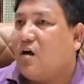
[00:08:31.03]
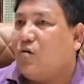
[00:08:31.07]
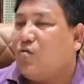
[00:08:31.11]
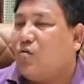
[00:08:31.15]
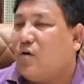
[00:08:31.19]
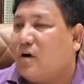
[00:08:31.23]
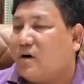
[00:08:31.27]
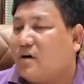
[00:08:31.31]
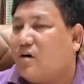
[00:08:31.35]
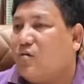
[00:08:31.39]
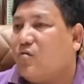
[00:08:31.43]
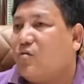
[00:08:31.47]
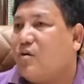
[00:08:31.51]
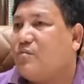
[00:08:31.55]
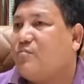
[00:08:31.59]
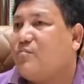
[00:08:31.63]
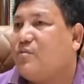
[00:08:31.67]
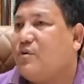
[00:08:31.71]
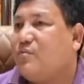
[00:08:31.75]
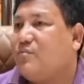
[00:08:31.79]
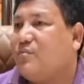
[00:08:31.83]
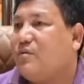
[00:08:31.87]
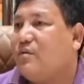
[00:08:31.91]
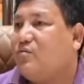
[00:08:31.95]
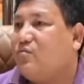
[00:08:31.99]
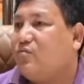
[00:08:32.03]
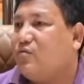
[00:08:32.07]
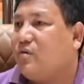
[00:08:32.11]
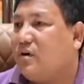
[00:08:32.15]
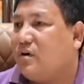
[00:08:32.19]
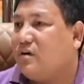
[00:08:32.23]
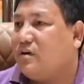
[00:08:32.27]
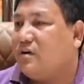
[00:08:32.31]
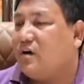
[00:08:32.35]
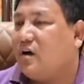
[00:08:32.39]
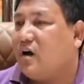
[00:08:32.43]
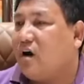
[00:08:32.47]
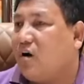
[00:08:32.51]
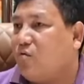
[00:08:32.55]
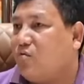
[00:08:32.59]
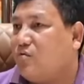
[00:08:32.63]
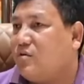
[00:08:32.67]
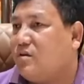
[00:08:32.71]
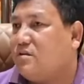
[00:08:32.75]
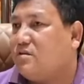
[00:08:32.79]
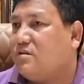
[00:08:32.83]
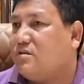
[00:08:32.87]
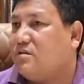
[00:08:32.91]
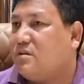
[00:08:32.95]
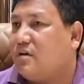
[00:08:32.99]
What our people want now
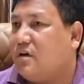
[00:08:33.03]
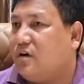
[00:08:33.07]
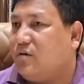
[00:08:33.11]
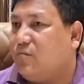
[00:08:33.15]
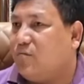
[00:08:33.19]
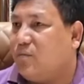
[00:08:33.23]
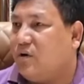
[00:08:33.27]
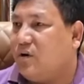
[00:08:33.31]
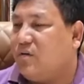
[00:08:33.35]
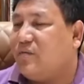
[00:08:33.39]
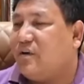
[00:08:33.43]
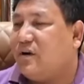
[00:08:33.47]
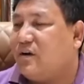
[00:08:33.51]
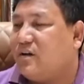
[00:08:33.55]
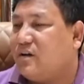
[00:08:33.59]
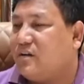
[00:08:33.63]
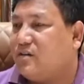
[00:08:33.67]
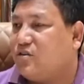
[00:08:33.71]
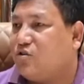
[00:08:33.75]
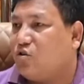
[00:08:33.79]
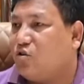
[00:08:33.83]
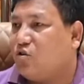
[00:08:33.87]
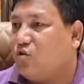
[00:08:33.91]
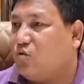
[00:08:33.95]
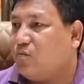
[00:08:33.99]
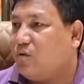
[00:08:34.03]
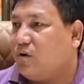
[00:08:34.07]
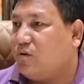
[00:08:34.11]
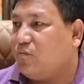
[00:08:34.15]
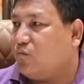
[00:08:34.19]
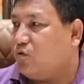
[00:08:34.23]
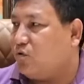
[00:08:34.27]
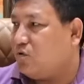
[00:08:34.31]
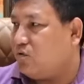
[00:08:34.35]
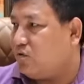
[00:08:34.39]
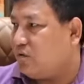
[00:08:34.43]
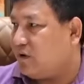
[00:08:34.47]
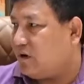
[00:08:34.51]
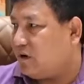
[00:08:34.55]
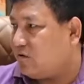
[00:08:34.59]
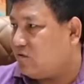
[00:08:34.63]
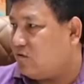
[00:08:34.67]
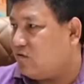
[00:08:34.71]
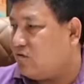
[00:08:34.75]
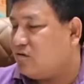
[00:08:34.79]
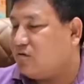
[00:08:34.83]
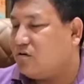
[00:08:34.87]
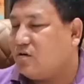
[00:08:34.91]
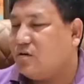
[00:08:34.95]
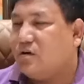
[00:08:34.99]
is the implementation of the Bodo
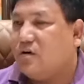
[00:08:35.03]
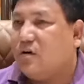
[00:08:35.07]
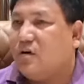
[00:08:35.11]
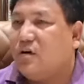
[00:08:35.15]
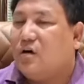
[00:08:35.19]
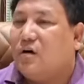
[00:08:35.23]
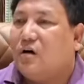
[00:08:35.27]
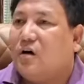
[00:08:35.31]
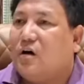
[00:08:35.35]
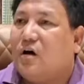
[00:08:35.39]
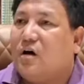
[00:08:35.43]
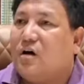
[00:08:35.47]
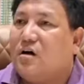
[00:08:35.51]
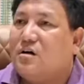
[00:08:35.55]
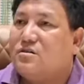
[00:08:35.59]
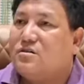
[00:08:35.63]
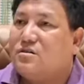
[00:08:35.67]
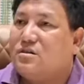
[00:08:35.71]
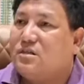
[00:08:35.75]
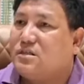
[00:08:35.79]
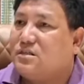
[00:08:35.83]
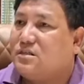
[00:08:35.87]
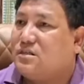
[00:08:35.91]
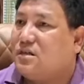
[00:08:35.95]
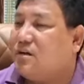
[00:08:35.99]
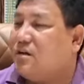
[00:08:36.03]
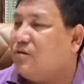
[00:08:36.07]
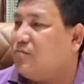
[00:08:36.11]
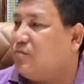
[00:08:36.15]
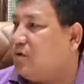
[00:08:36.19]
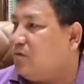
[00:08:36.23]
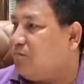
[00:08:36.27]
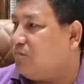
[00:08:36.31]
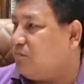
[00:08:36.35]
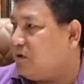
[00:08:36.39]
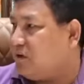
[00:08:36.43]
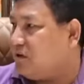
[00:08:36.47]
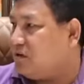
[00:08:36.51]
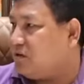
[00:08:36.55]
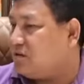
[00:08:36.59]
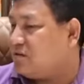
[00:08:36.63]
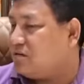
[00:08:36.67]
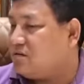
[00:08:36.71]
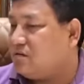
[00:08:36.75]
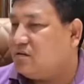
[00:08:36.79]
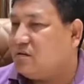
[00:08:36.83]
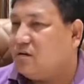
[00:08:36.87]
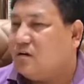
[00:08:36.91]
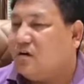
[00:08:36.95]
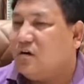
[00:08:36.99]
Accord, sustainable
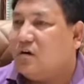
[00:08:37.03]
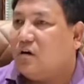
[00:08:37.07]
peace,